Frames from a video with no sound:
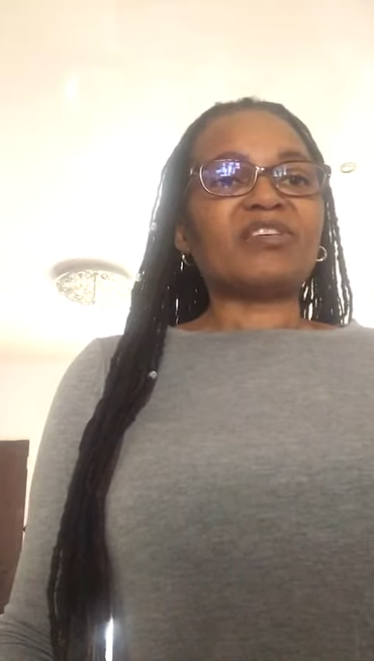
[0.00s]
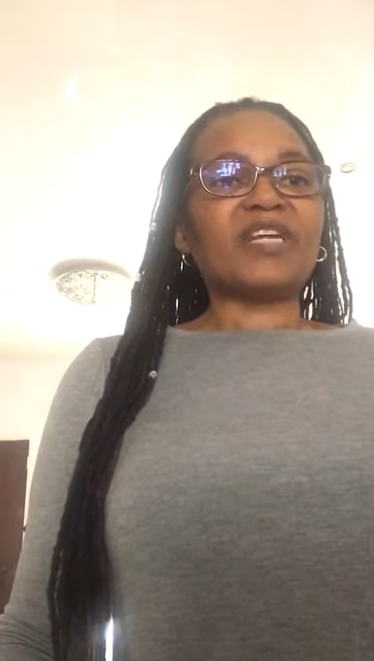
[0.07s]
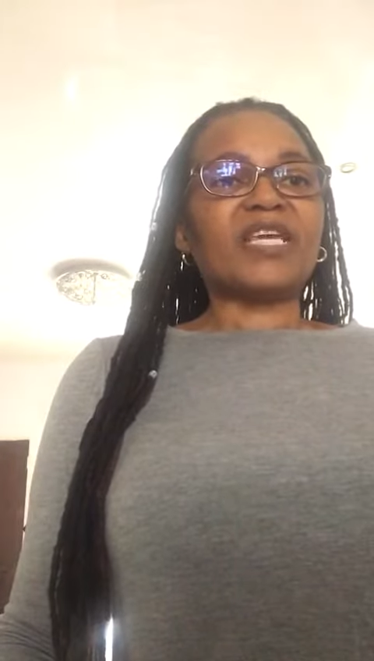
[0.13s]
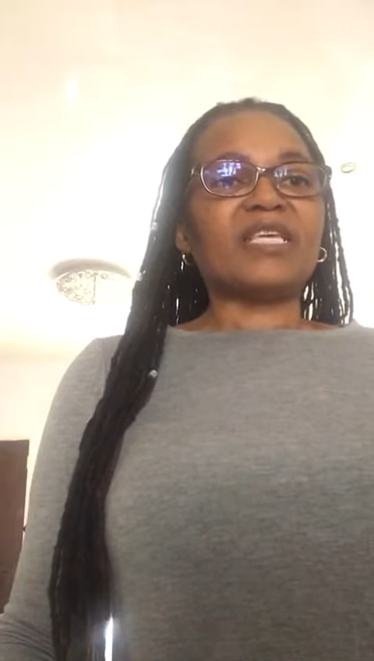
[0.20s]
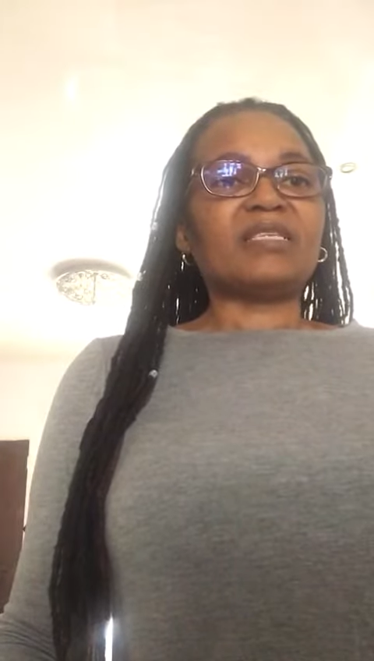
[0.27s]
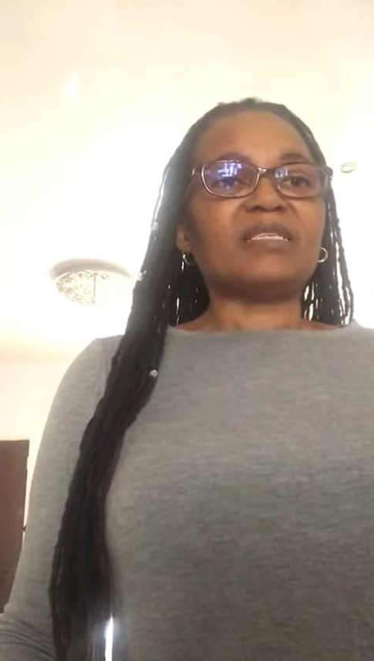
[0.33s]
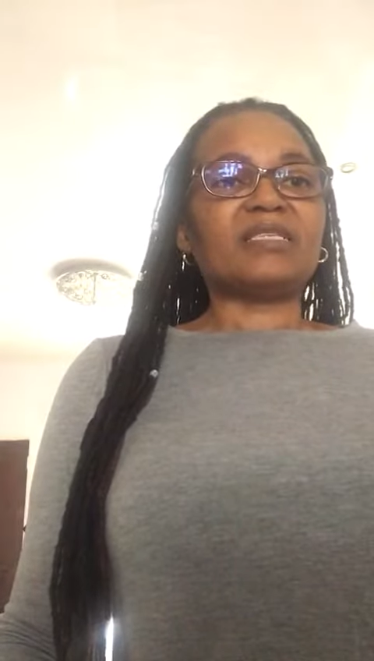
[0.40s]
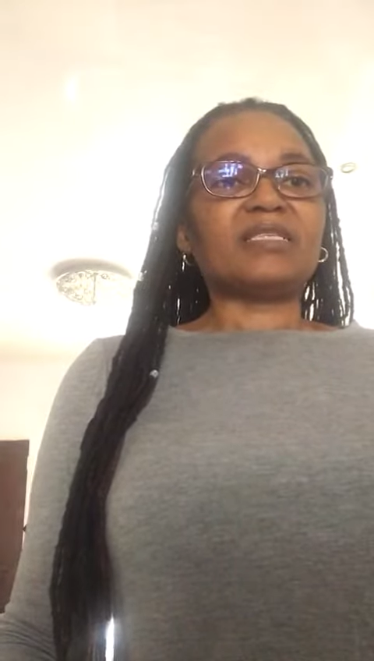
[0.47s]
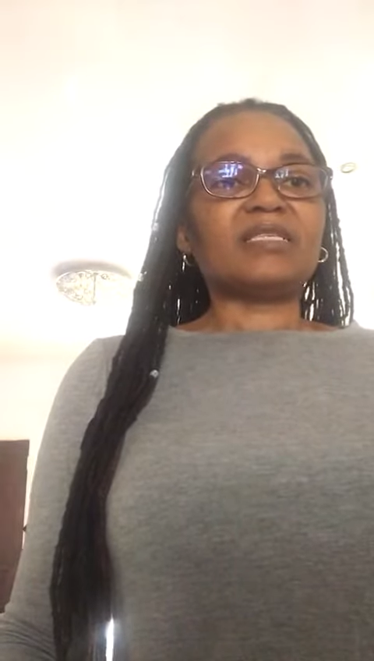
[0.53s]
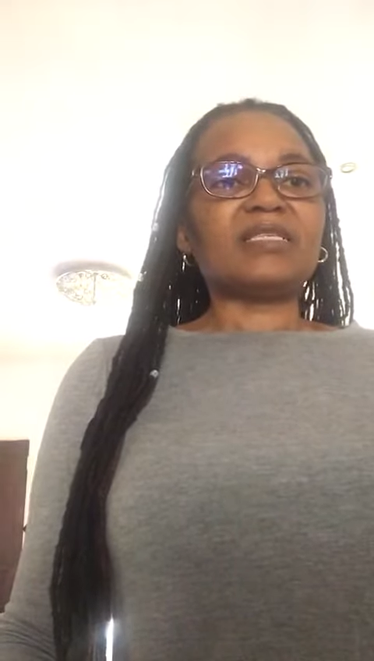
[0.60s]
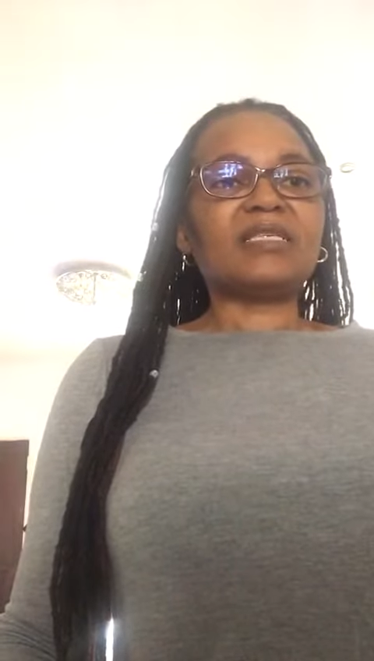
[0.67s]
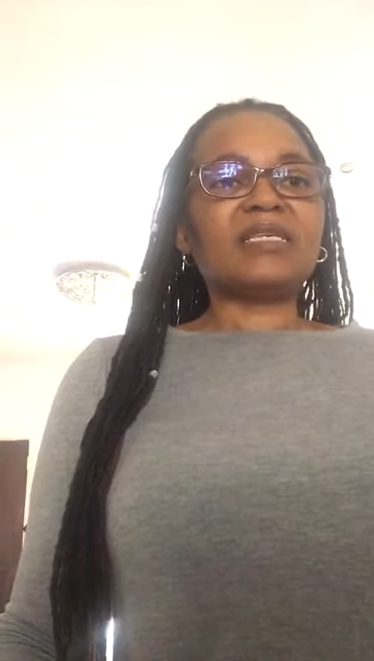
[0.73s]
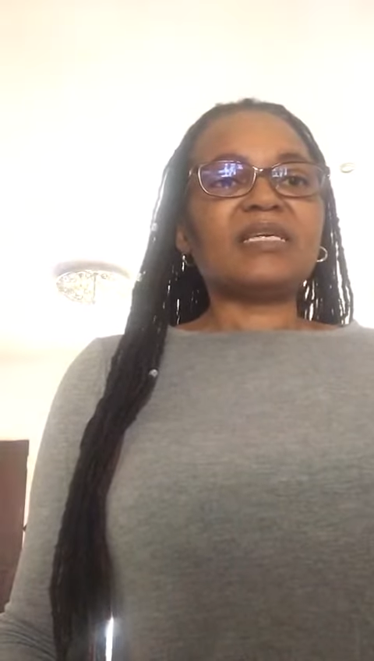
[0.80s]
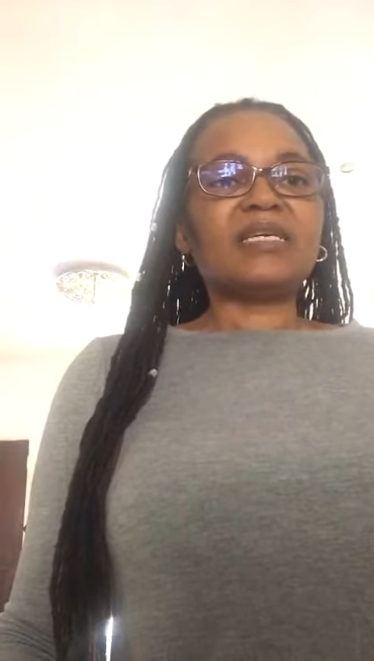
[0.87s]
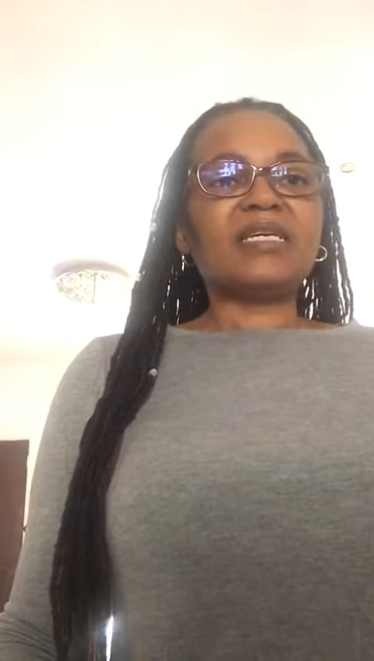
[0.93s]
rates,
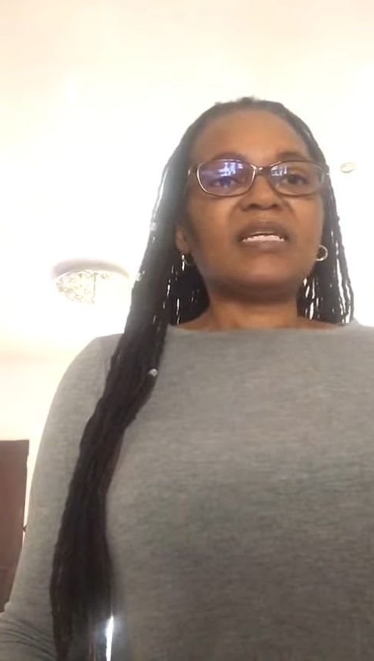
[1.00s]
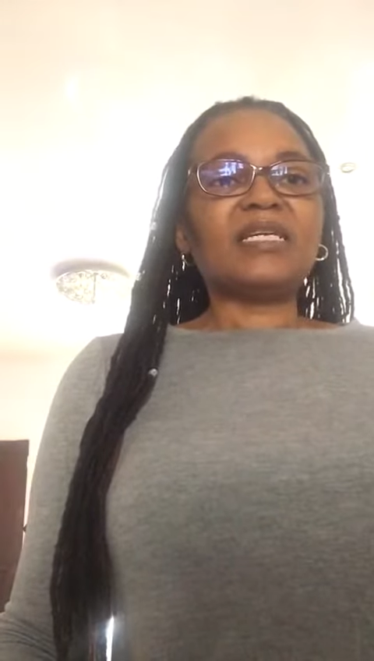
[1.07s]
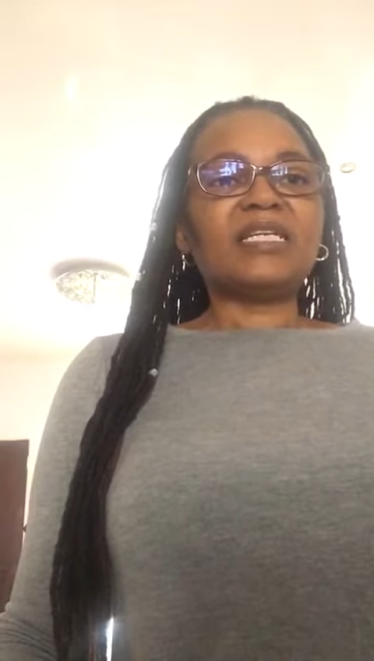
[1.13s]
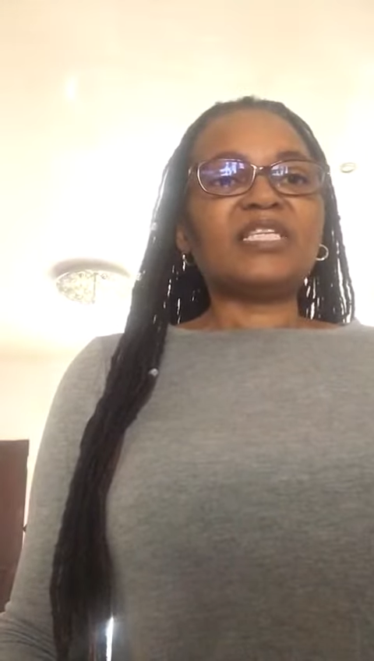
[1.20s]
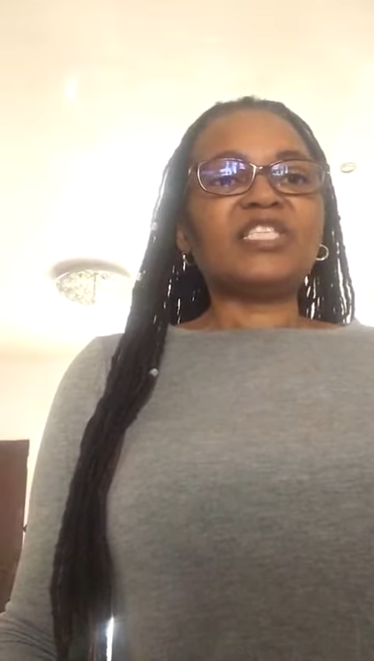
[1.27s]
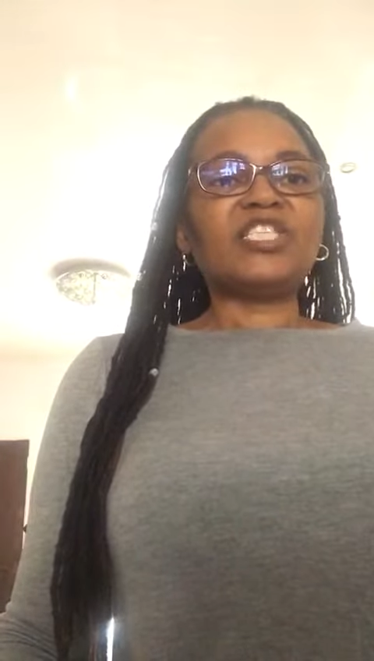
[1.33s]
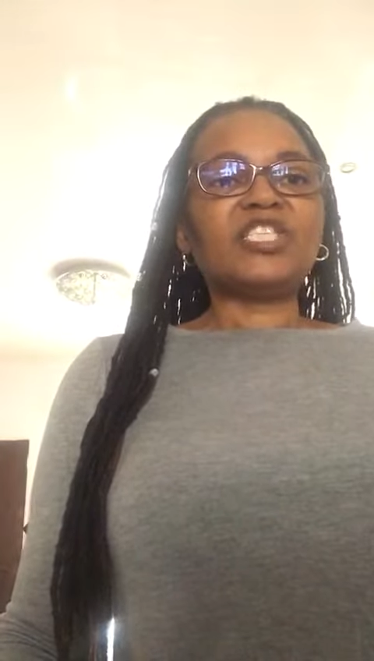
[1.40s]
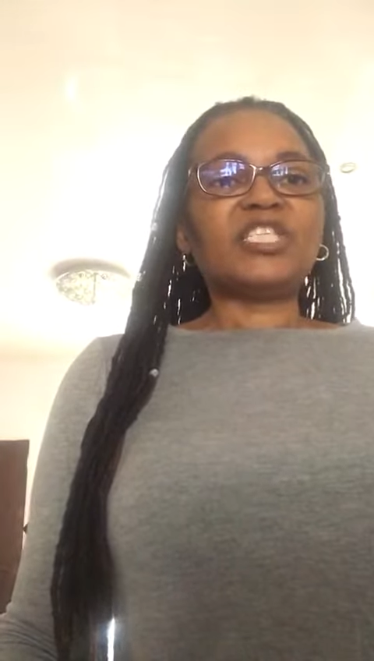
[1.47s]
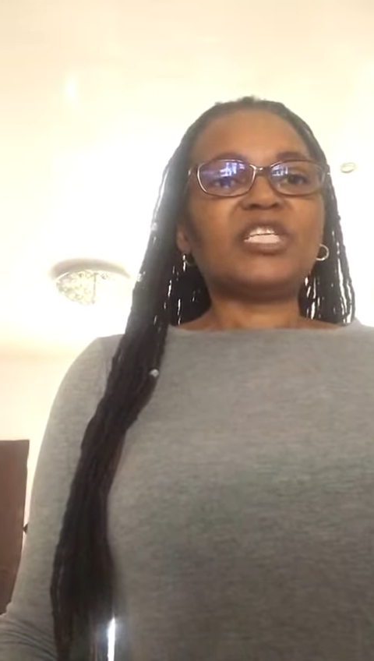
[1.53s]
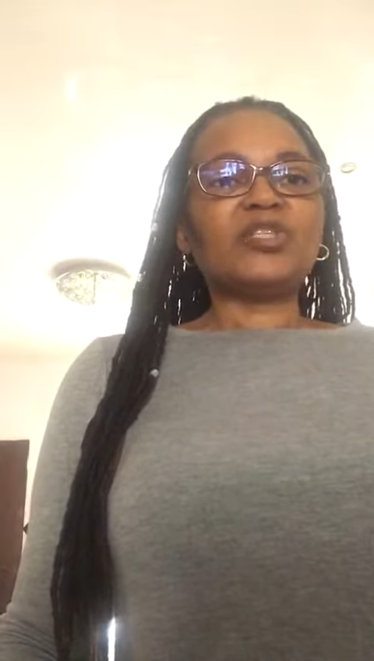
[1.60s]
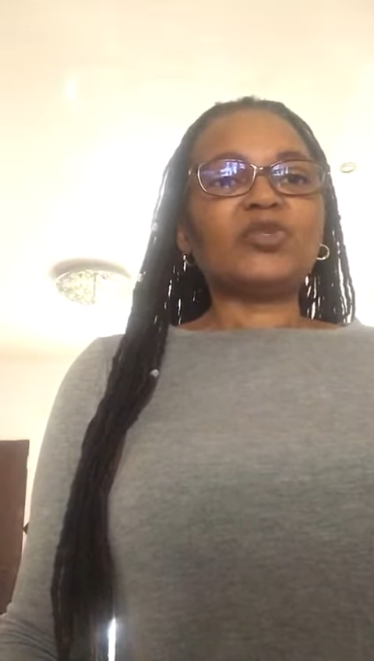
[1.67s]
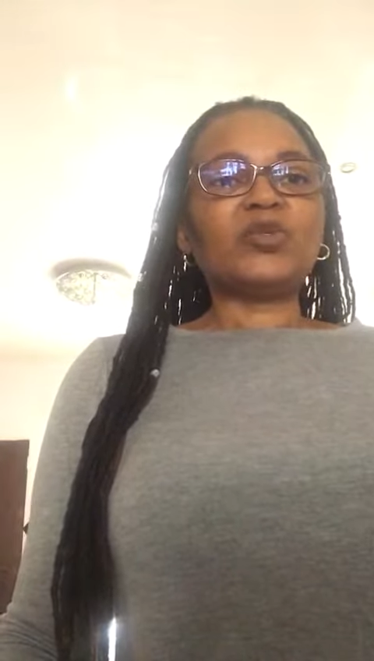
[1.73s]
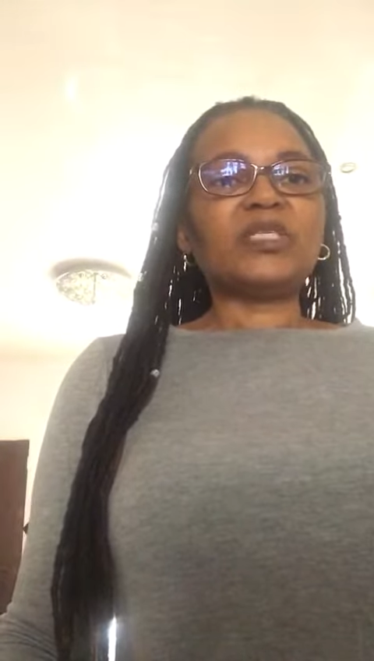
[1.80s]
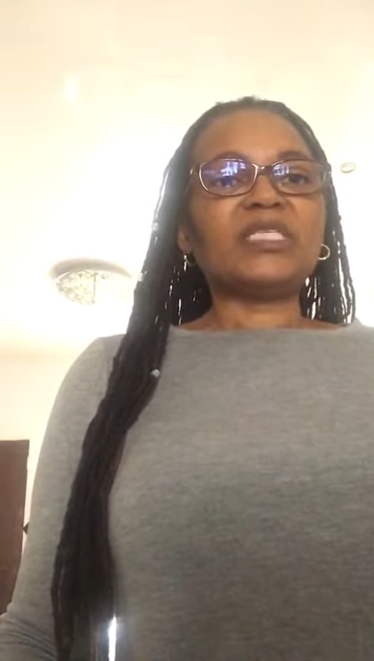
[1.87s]
in addition to